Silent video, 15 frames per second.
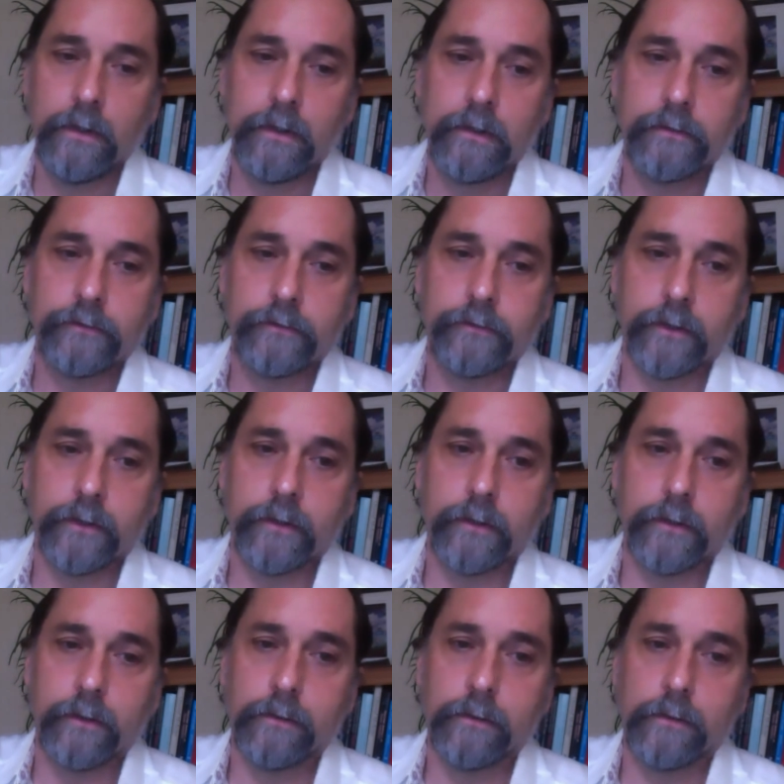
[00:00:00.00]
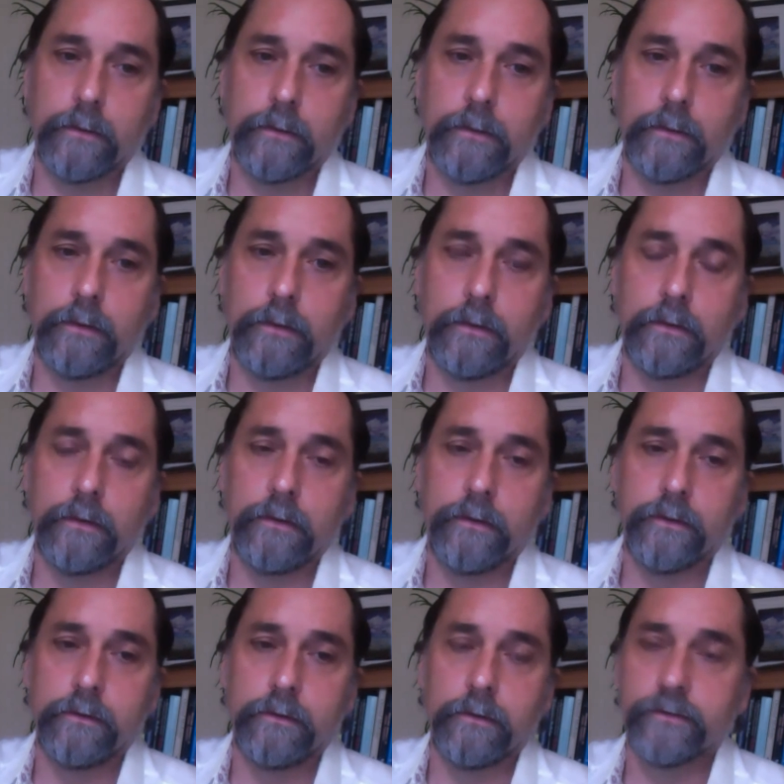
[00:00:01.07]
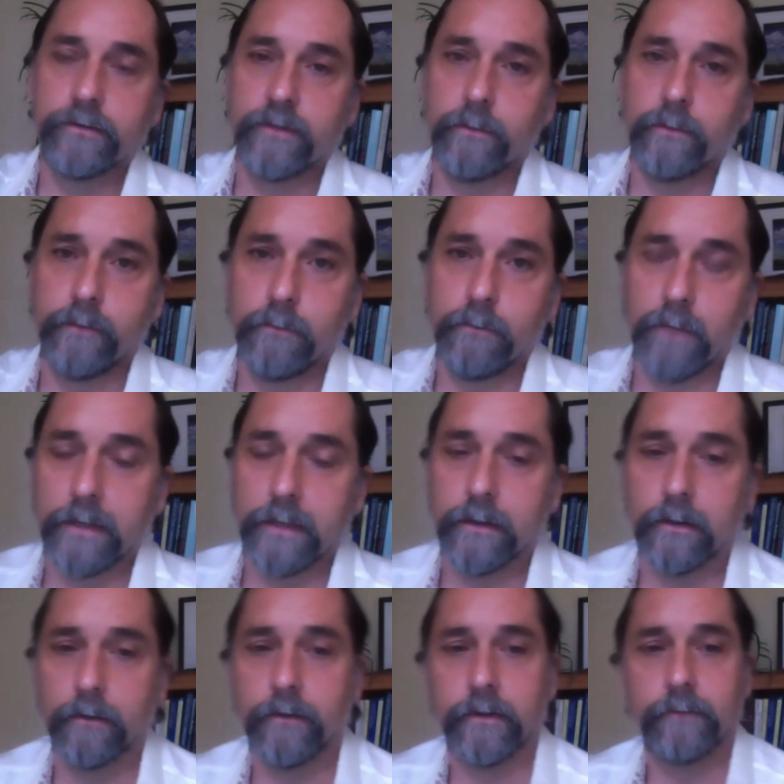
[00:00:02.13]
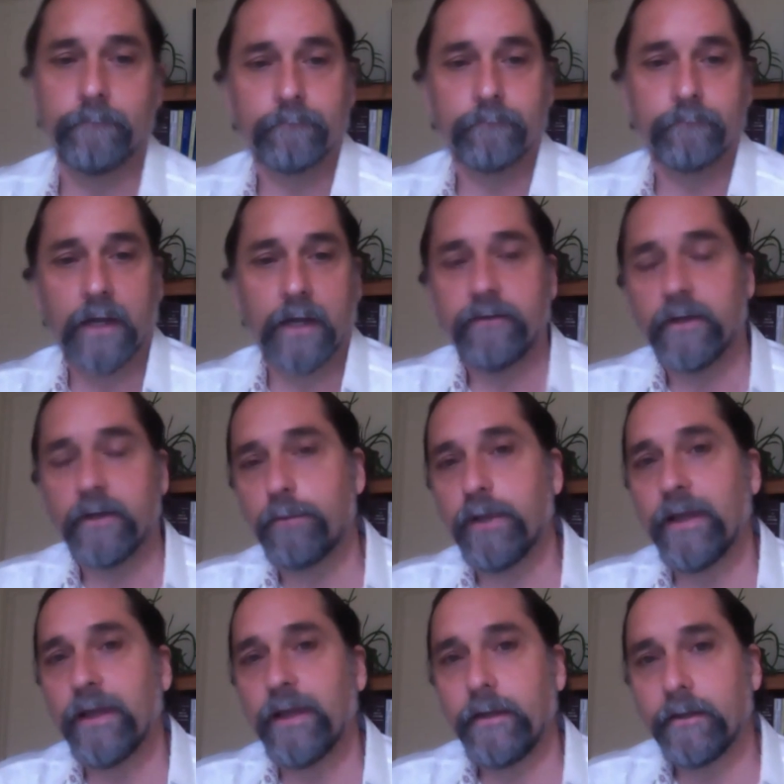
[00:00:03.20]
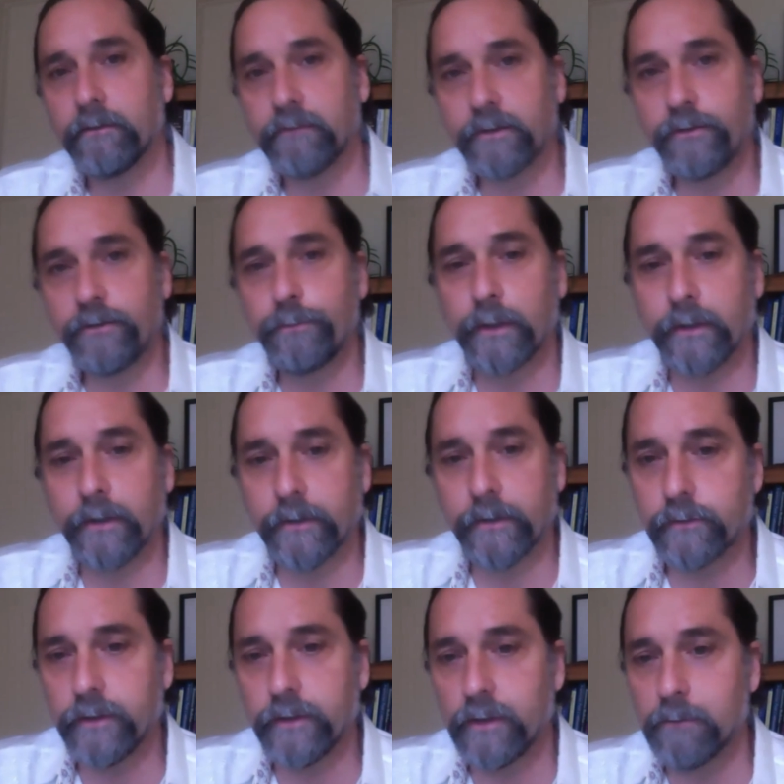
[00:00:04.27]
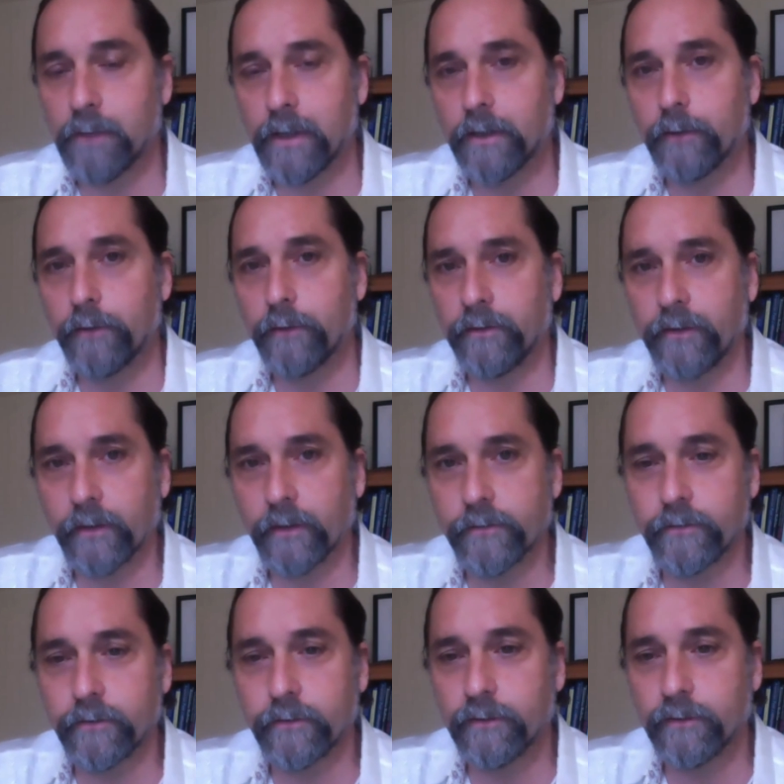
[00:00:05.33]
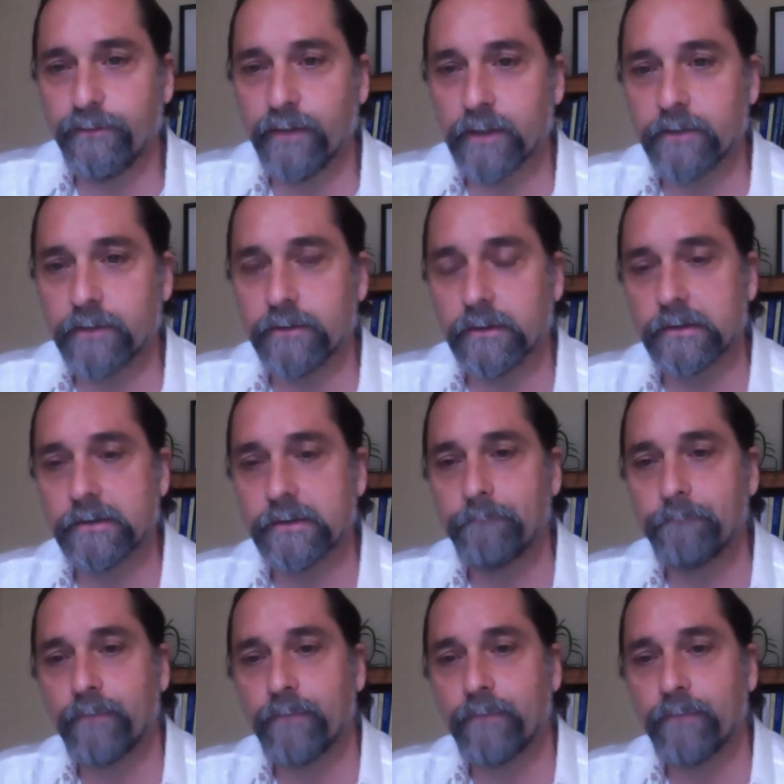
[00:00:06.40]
So, some of you might know that I've had plenty of experience treating my own intestinal infections